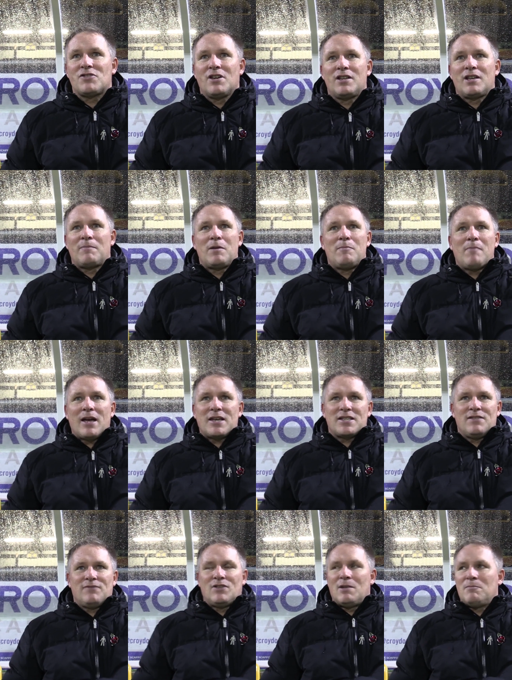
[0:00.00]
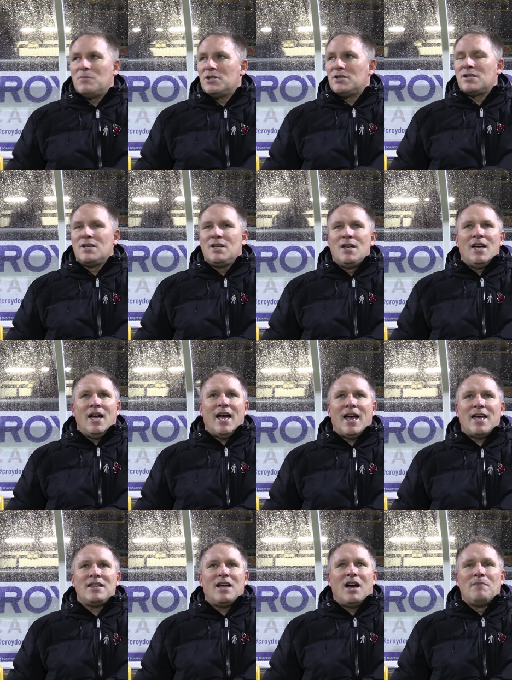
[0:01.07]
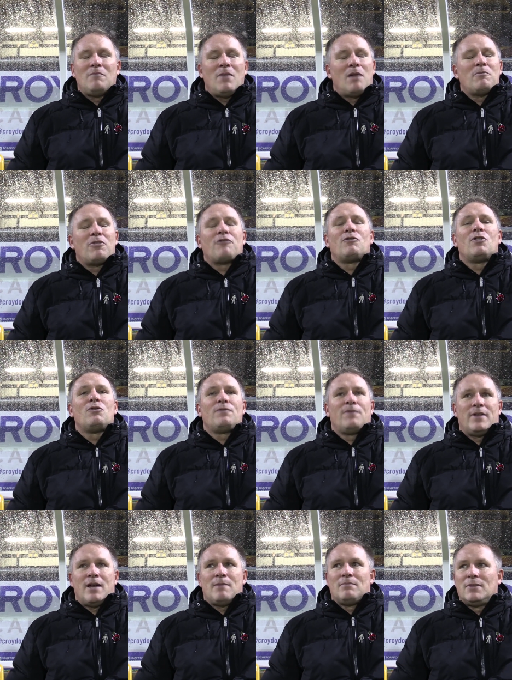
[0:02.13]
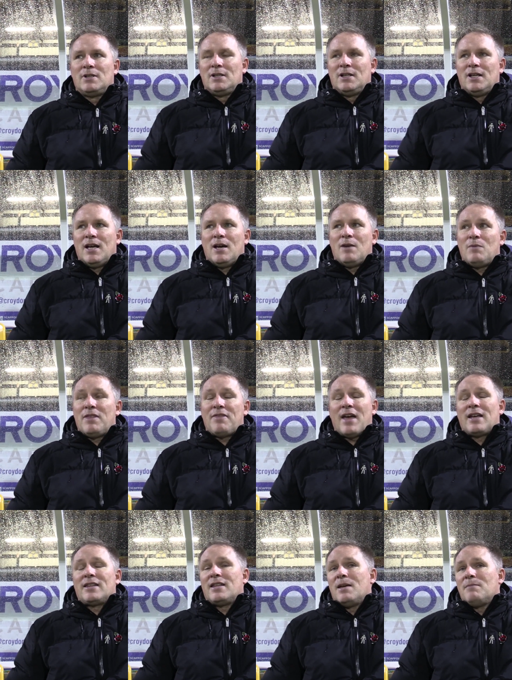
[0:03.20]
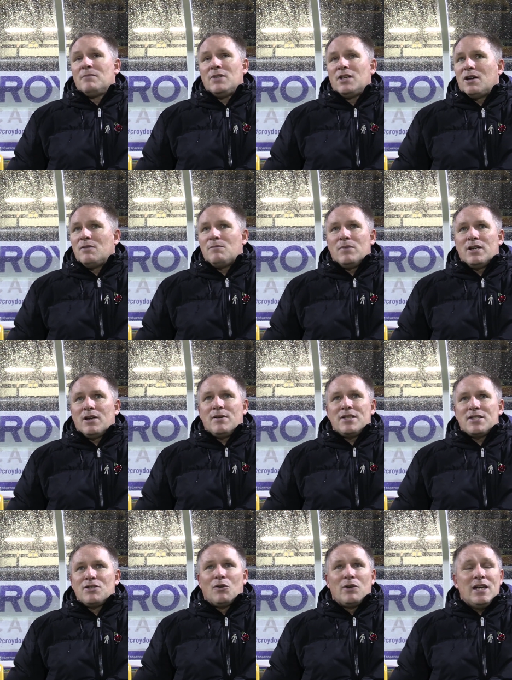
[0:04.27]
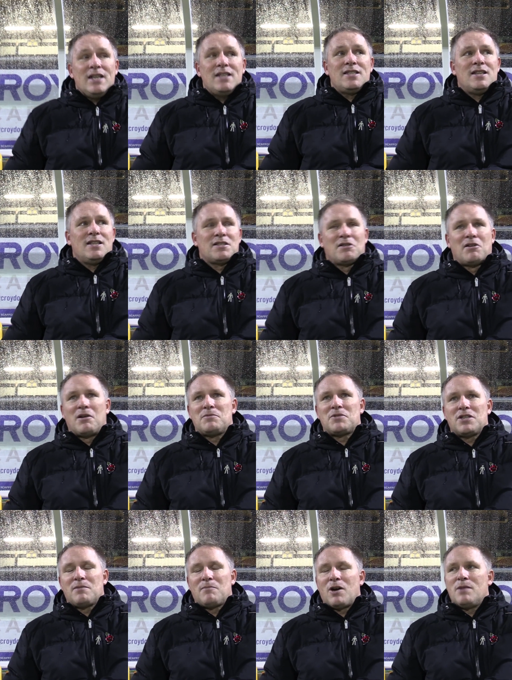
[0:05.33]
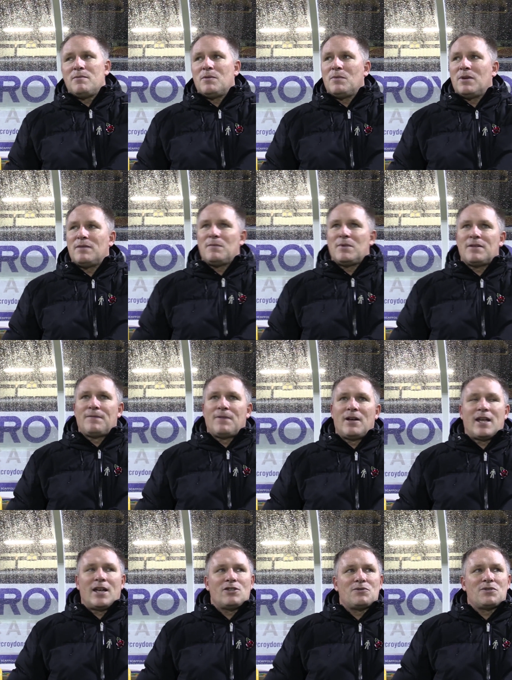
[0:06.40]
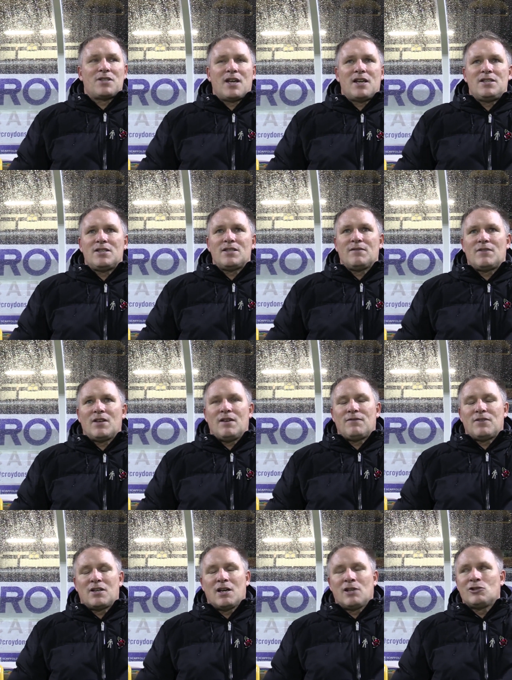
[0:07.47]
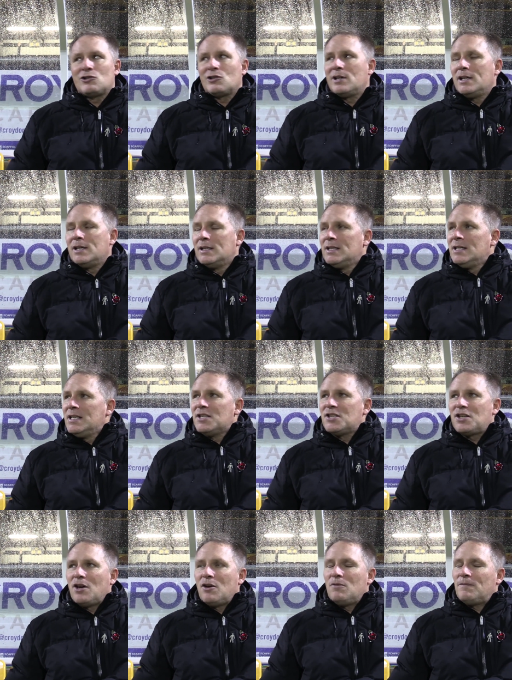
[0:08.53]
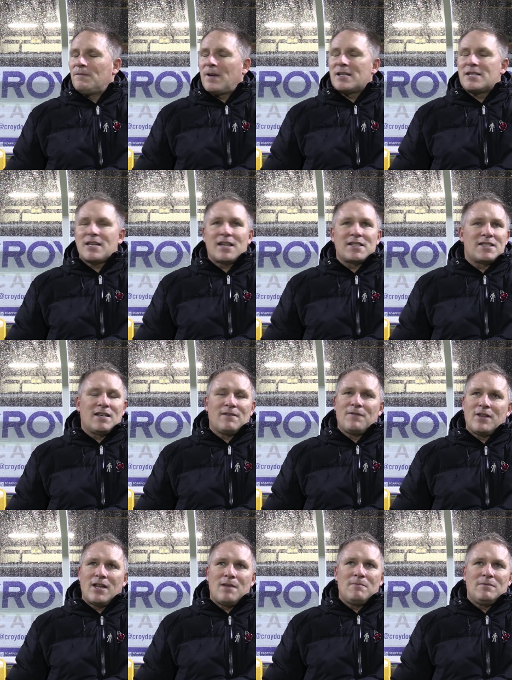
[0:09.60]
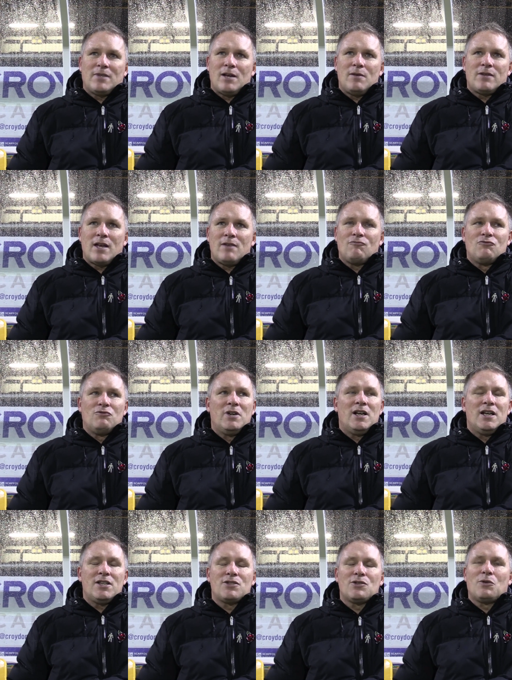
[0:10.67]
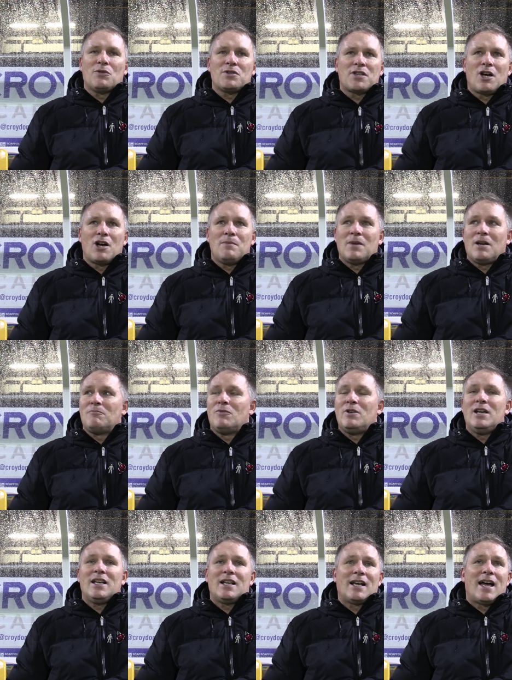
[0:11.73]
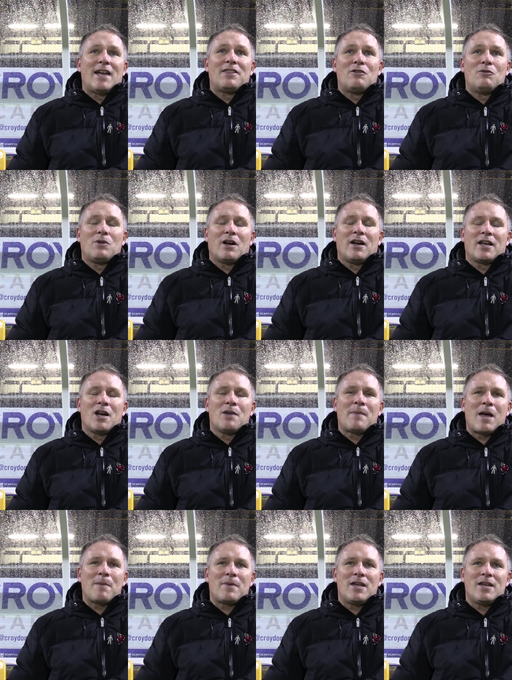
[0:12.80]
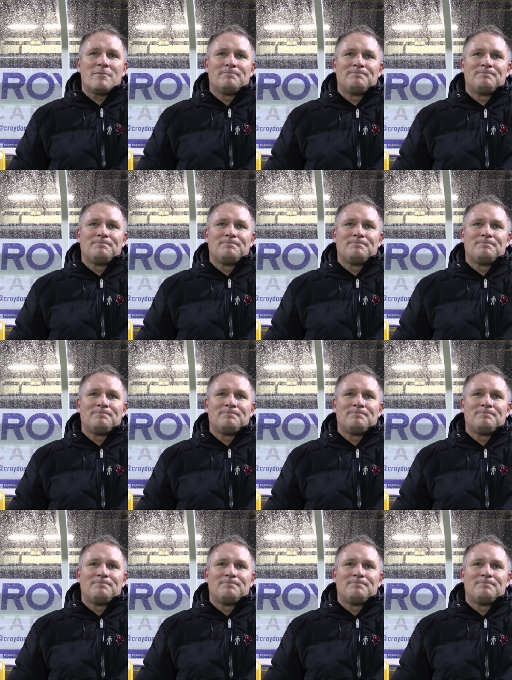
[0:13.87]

turned up in massive numbers, and I'm thrilled for them. We thank them. You know, it's not easy in times at the moment with the financial status of the country. So fantastic for them. They really saw us home, and I'm really glad they're all going home happy.